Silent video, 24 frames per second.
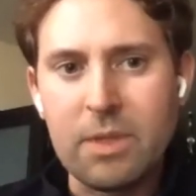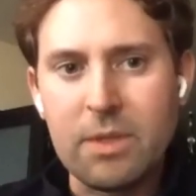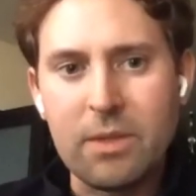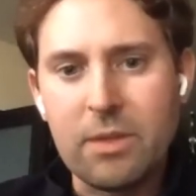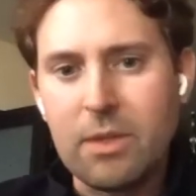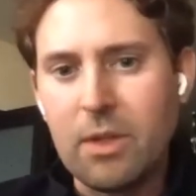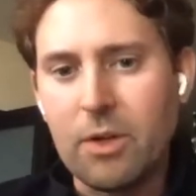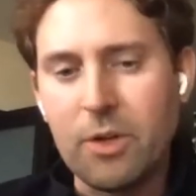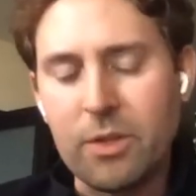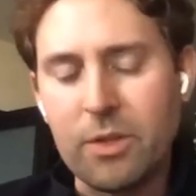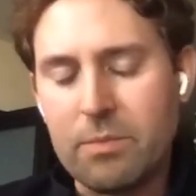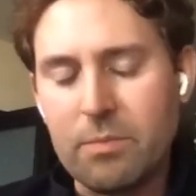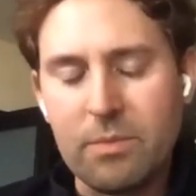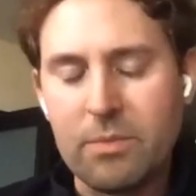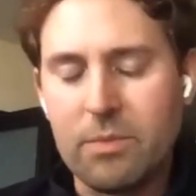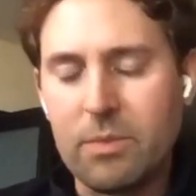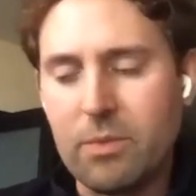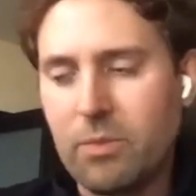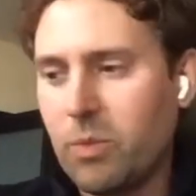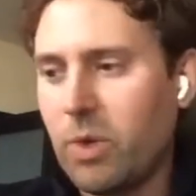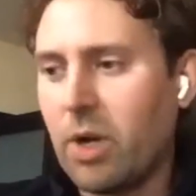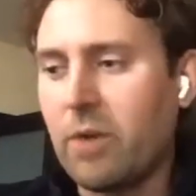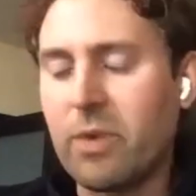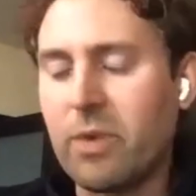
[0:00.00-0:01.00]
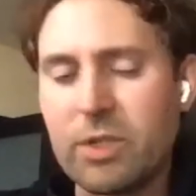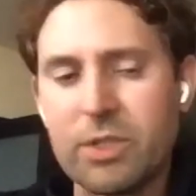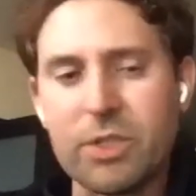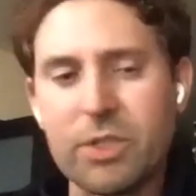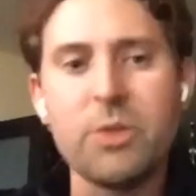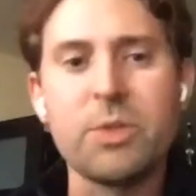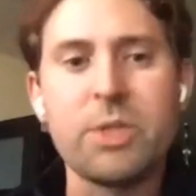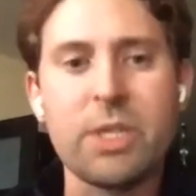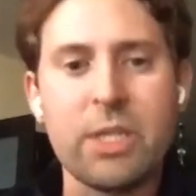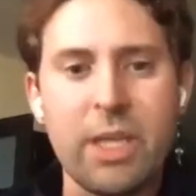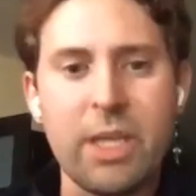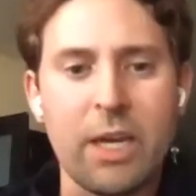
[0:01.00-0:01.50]
there, whatever is
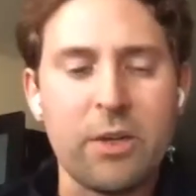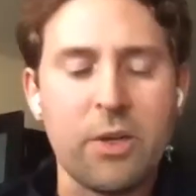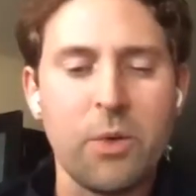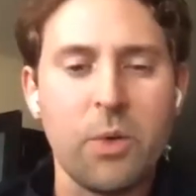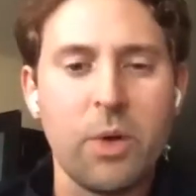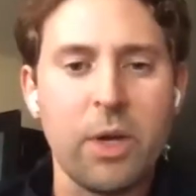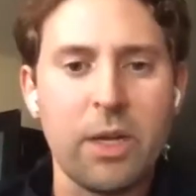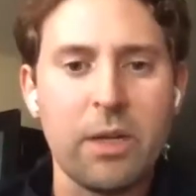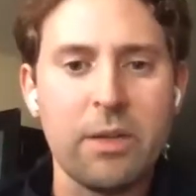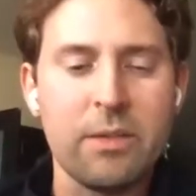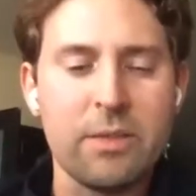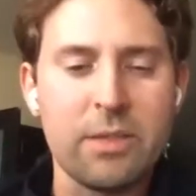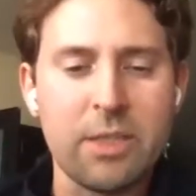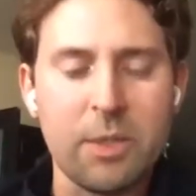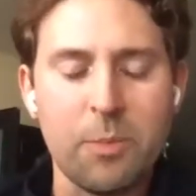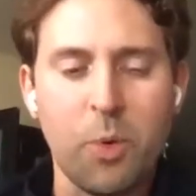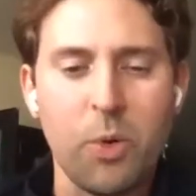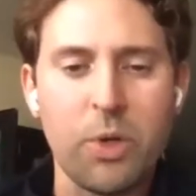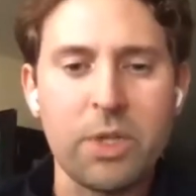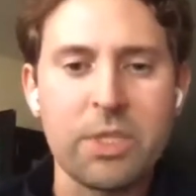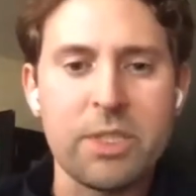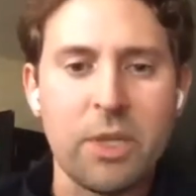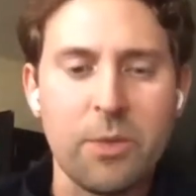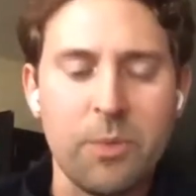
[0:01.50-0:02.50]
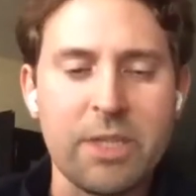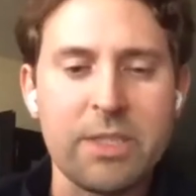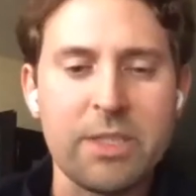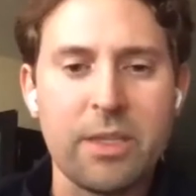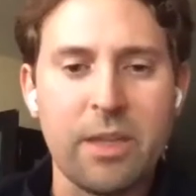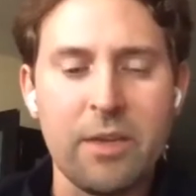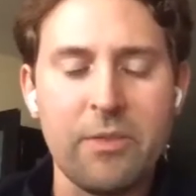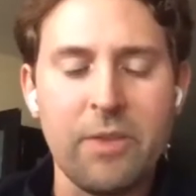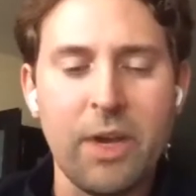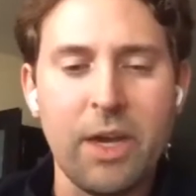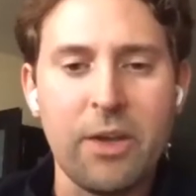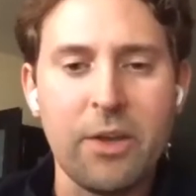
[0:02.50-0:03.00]
using that coin supports the
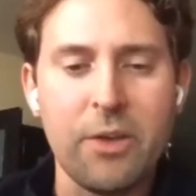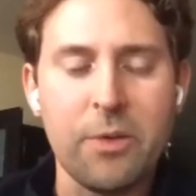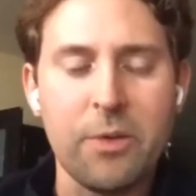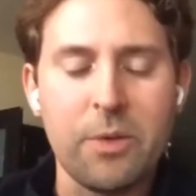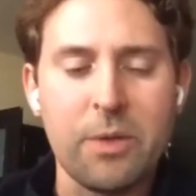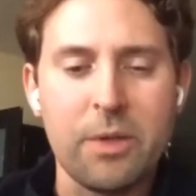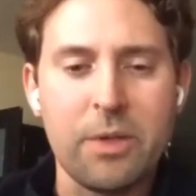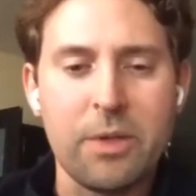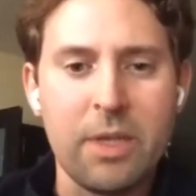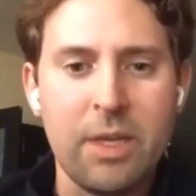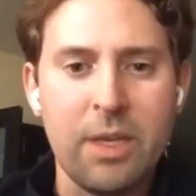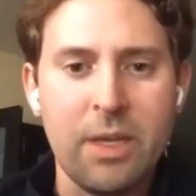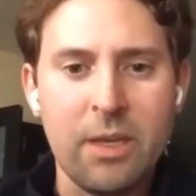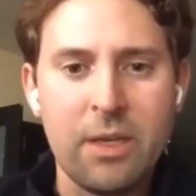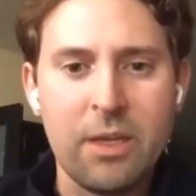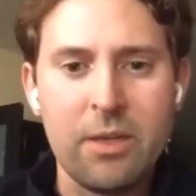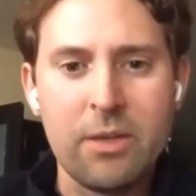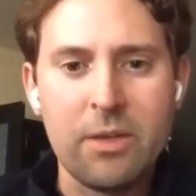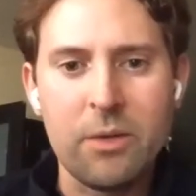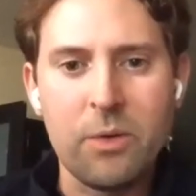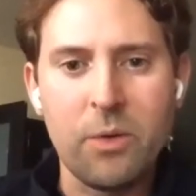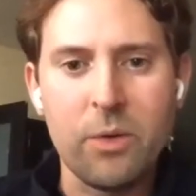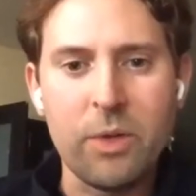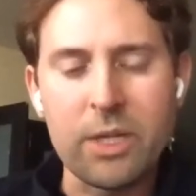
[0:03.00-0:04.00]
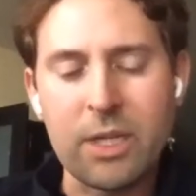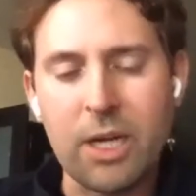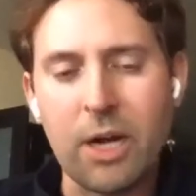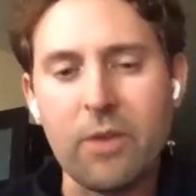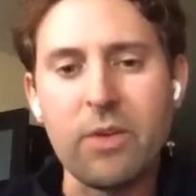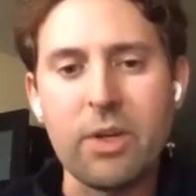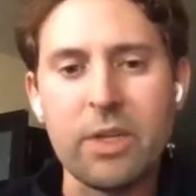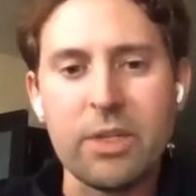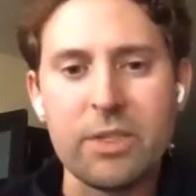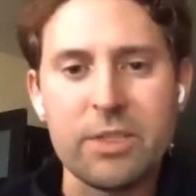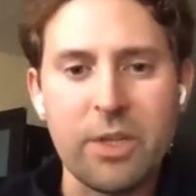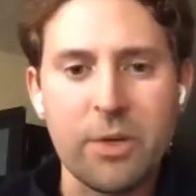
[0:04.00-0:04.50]
rest of the value, or the
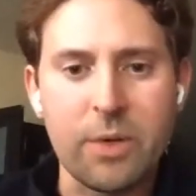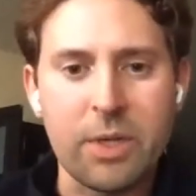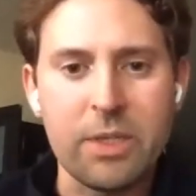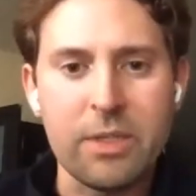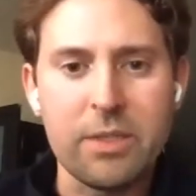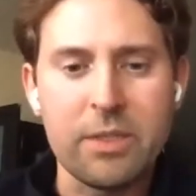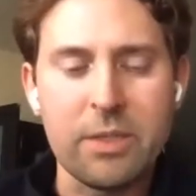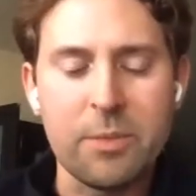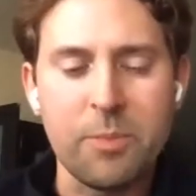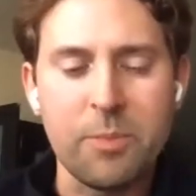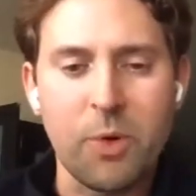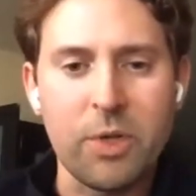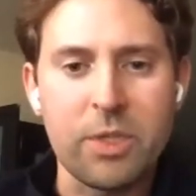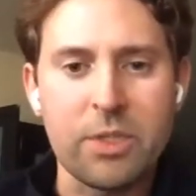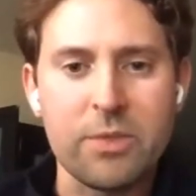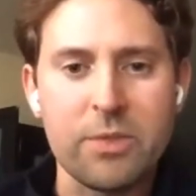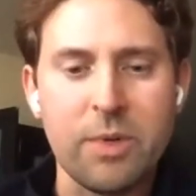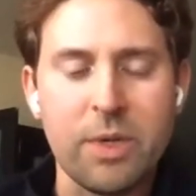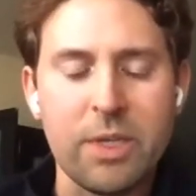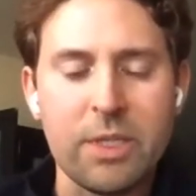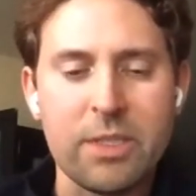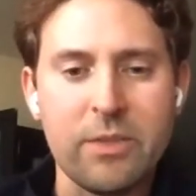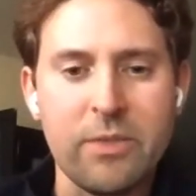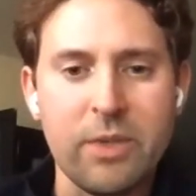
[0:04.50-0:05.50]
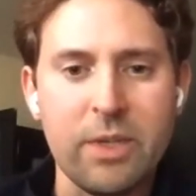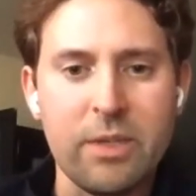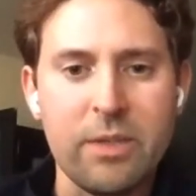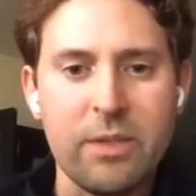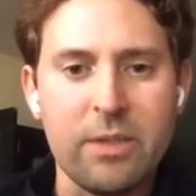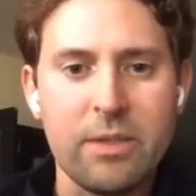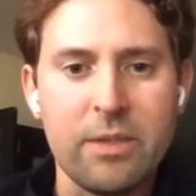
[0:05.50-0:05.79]
governance token supports the rest of it.